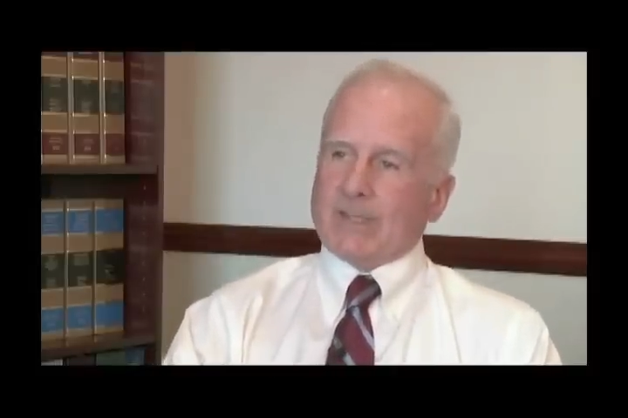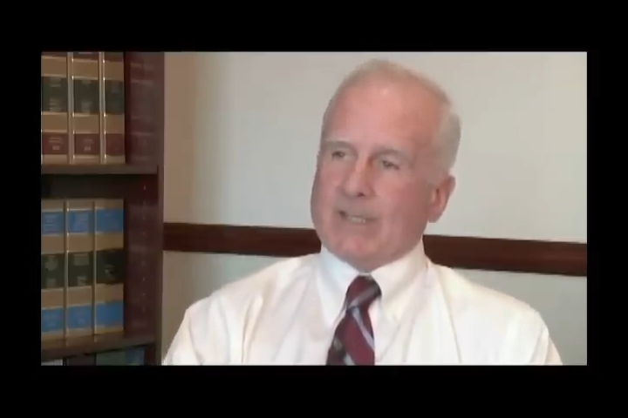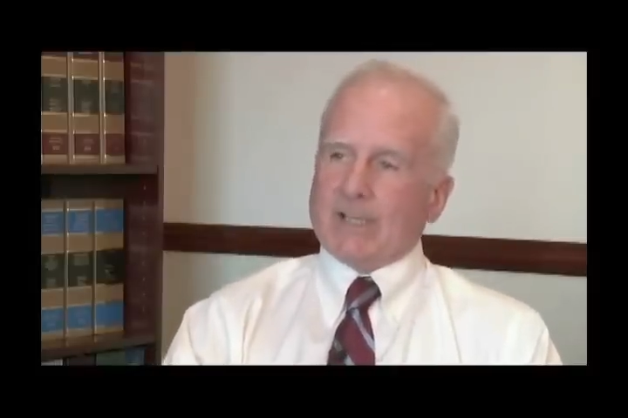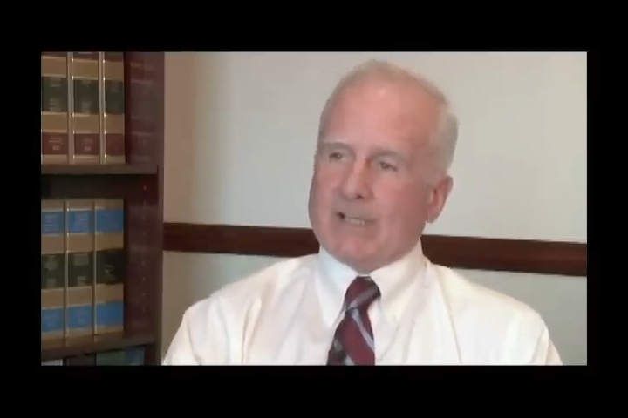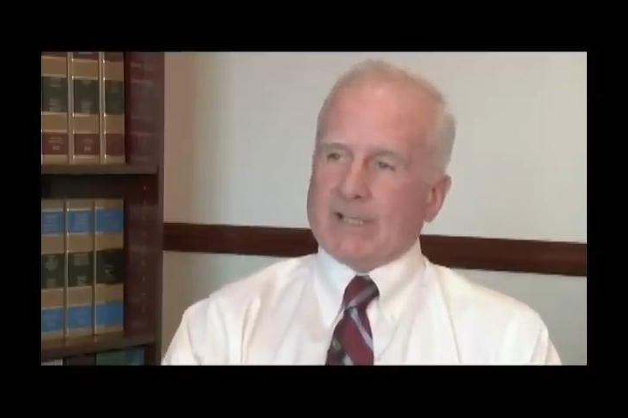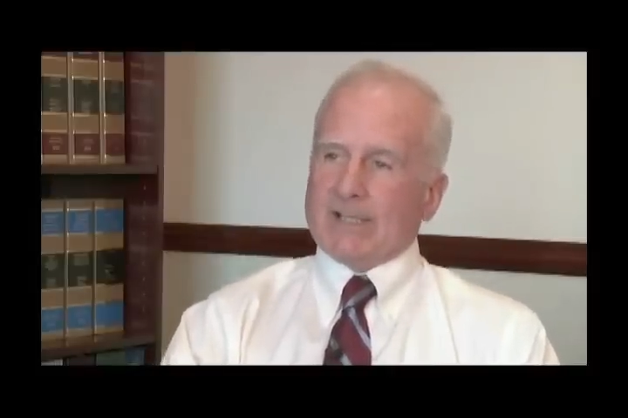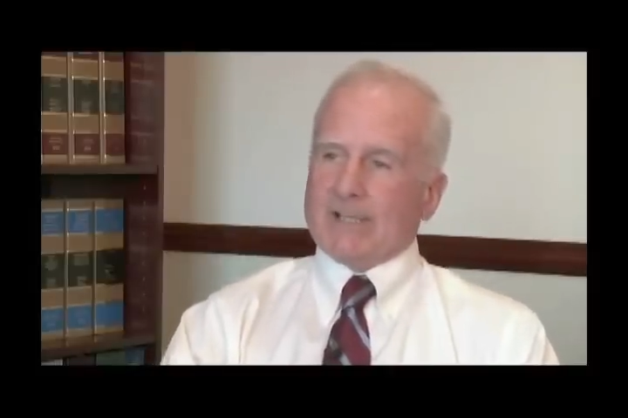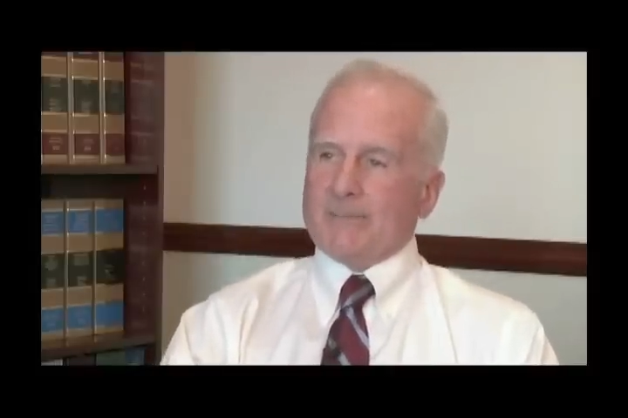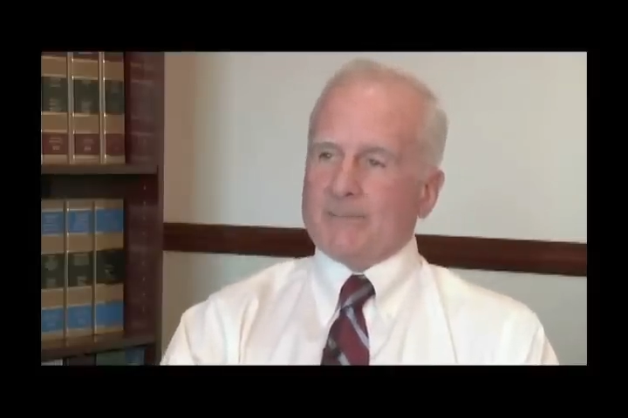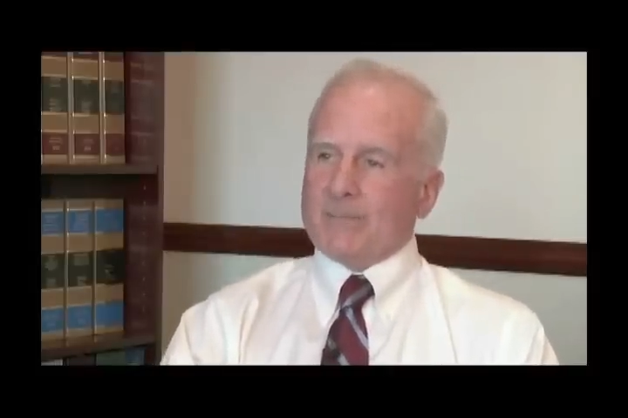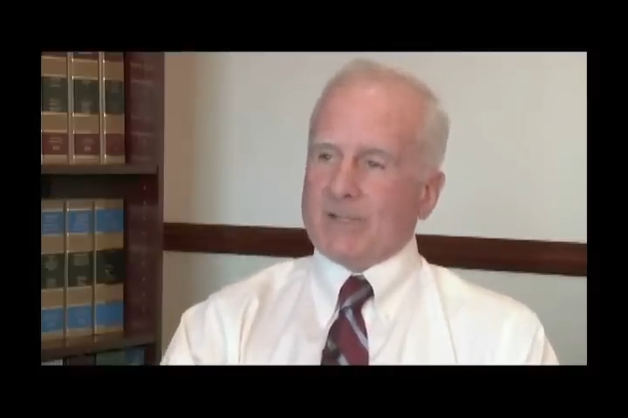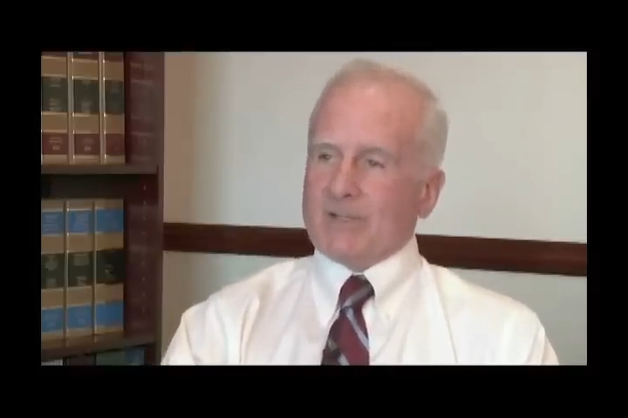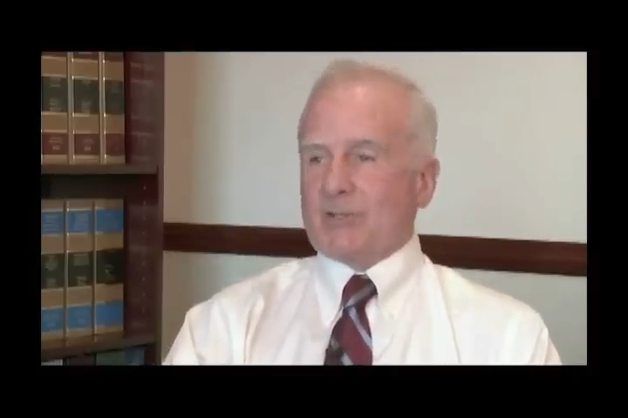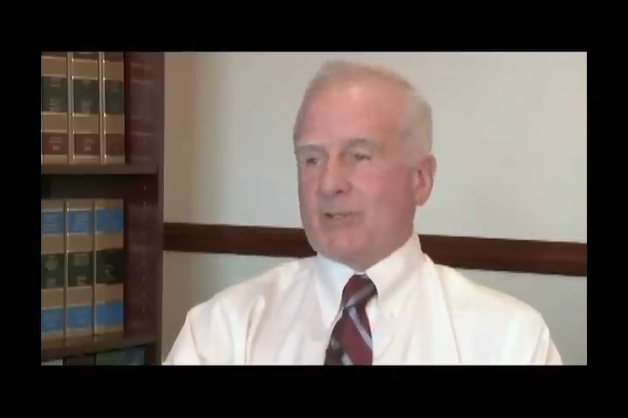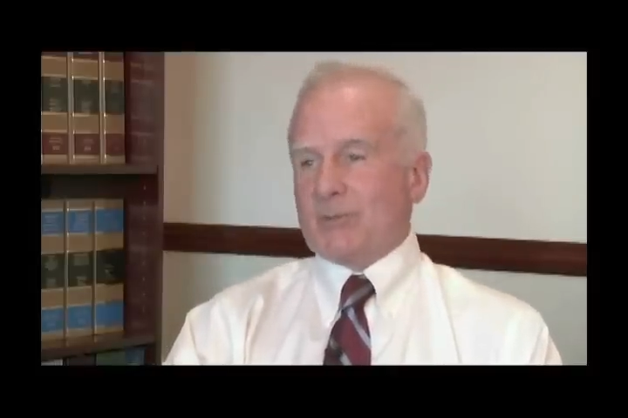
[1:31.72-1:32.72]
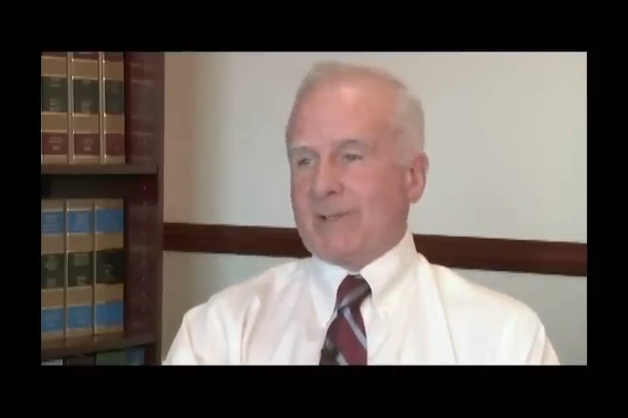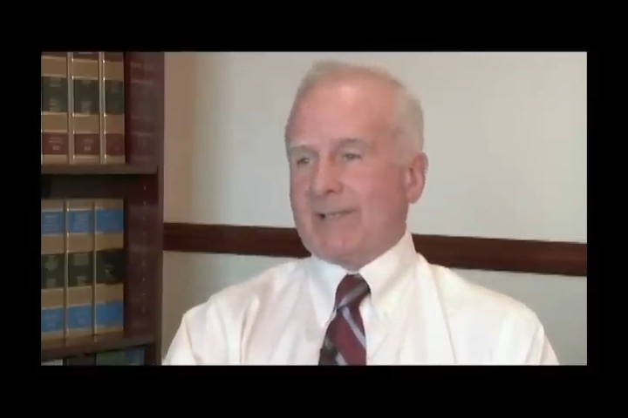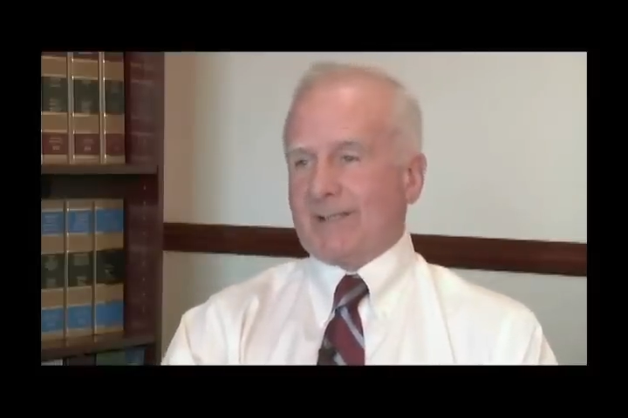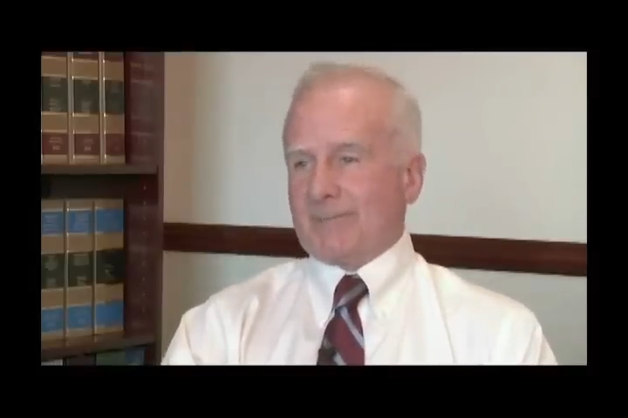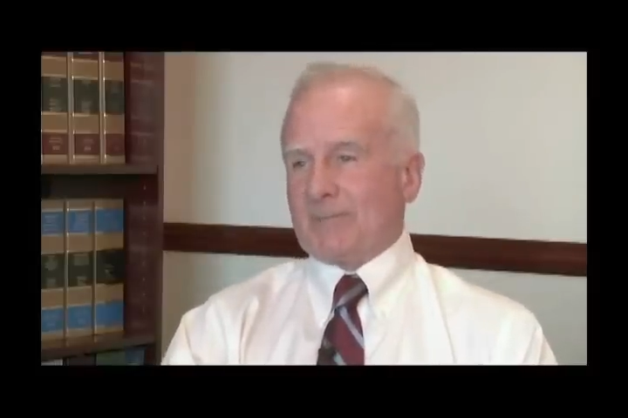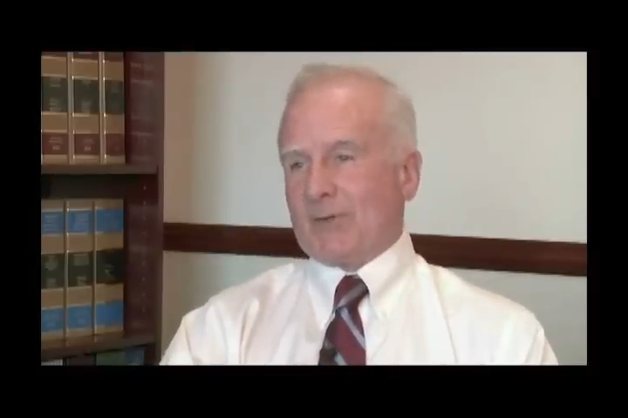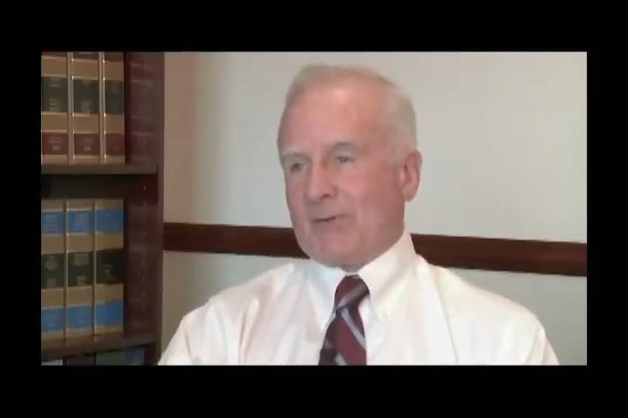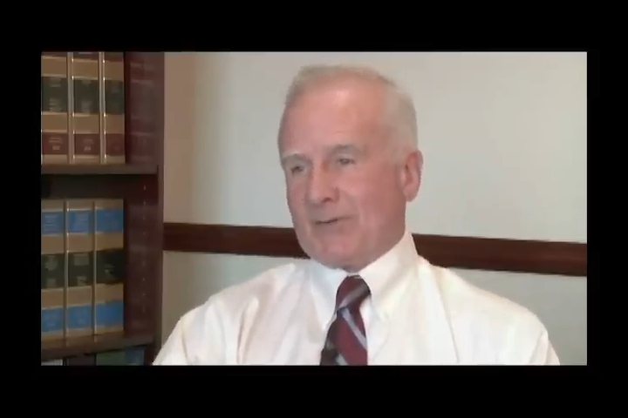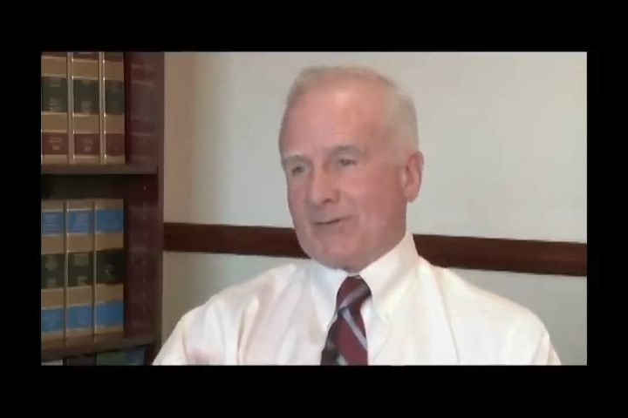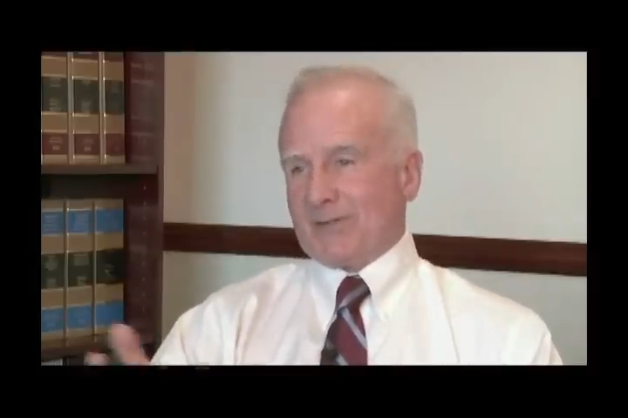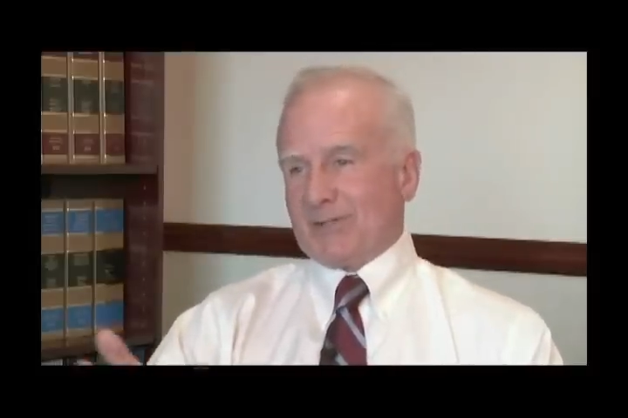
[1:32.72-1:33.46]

assuming that both of